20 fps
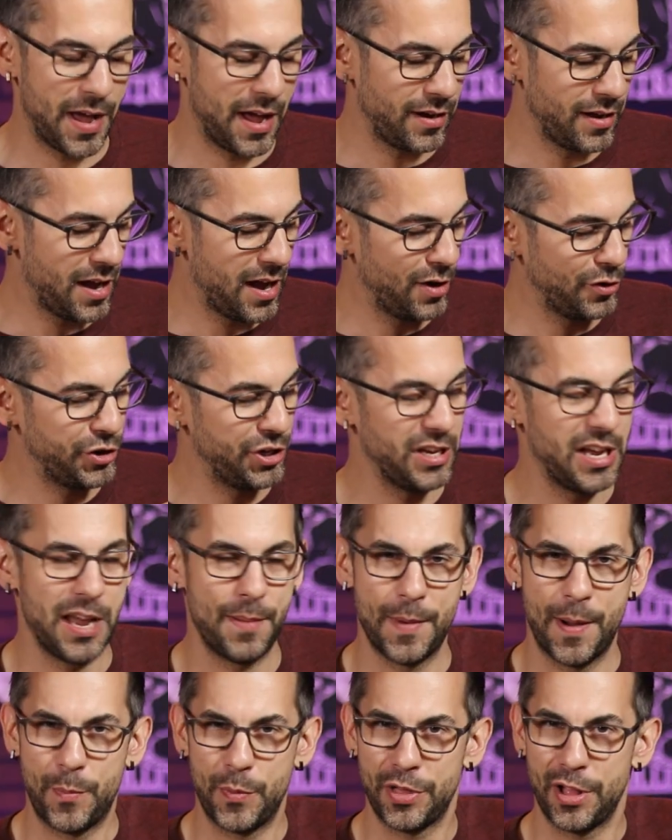Maddie out, she
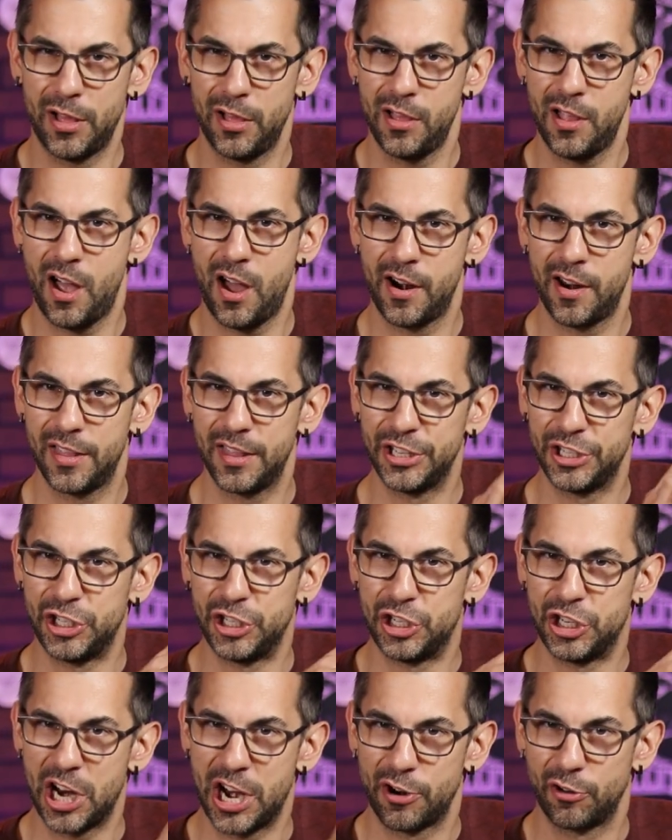came up with a lot of this
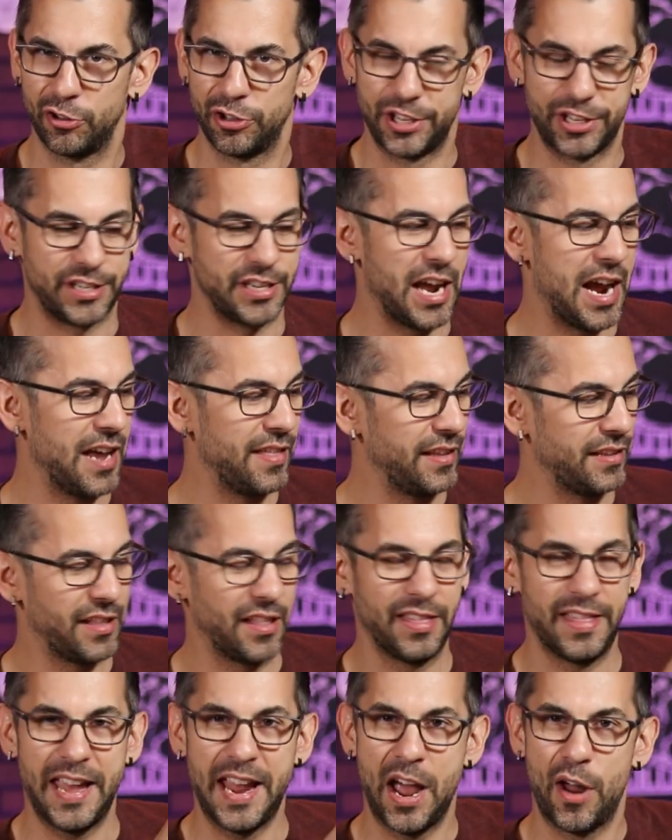general design, like
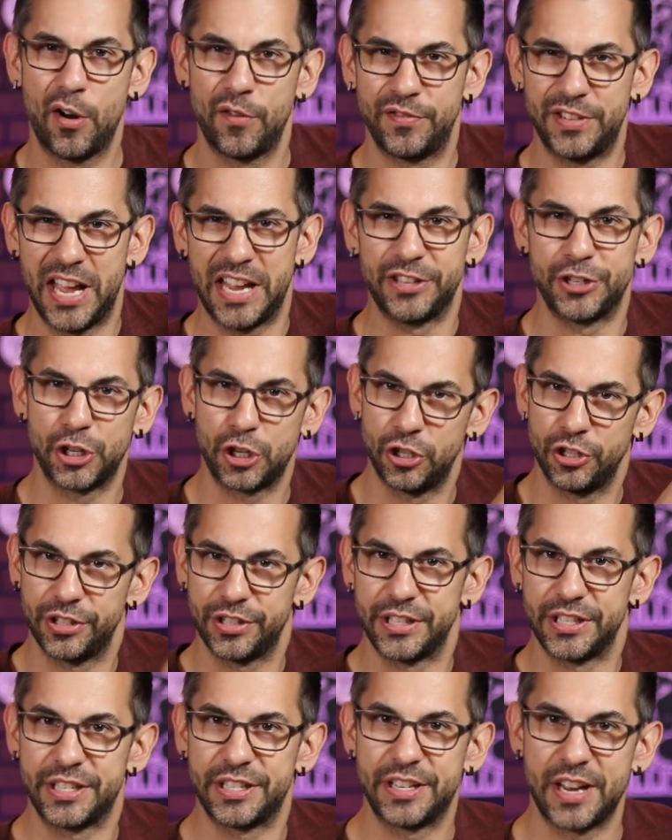the layout of
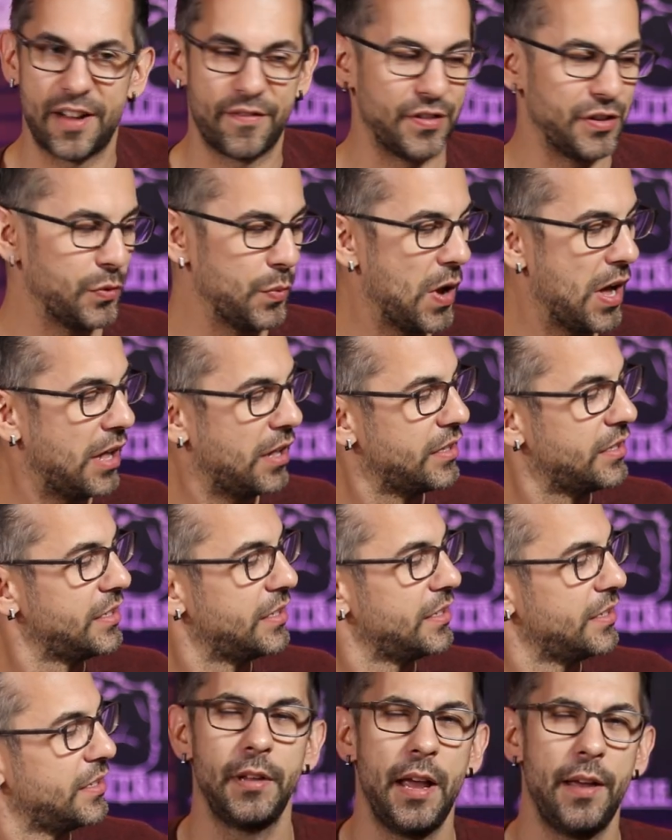tentacles and stuff as well.
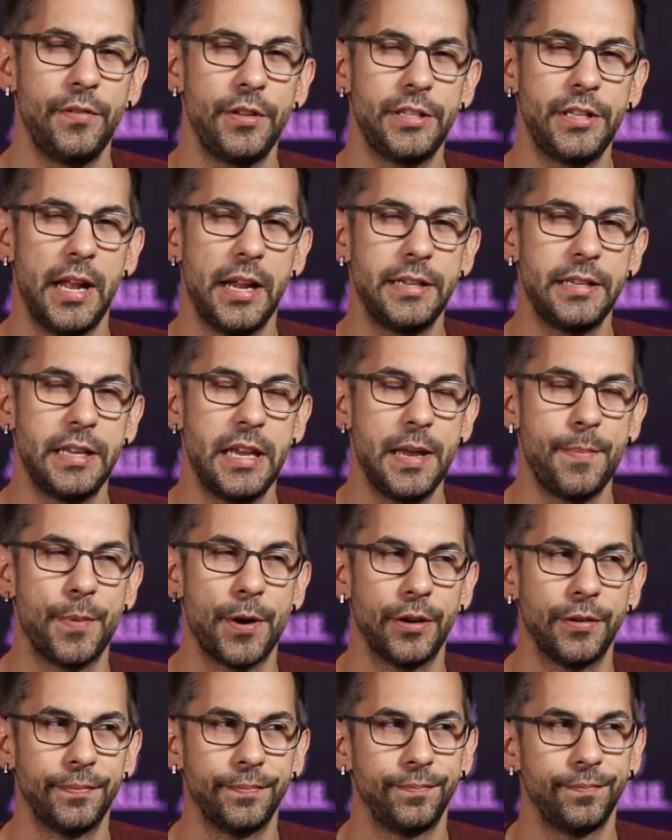I've decided to keep her.
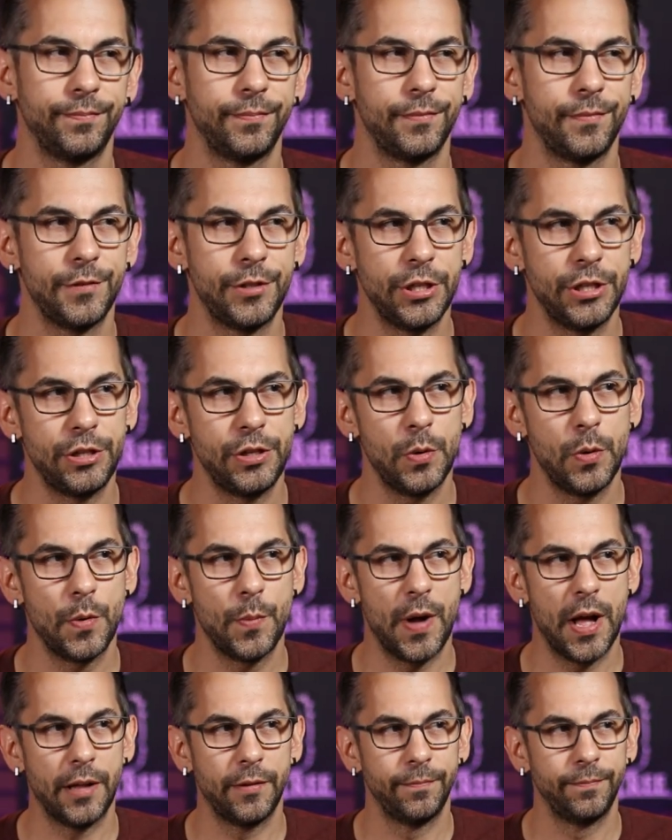She's doing
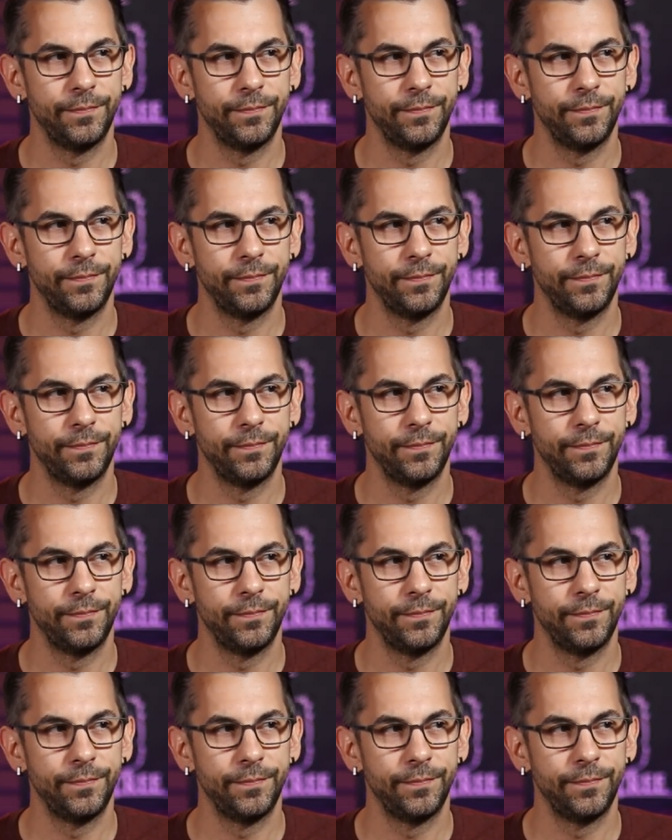well.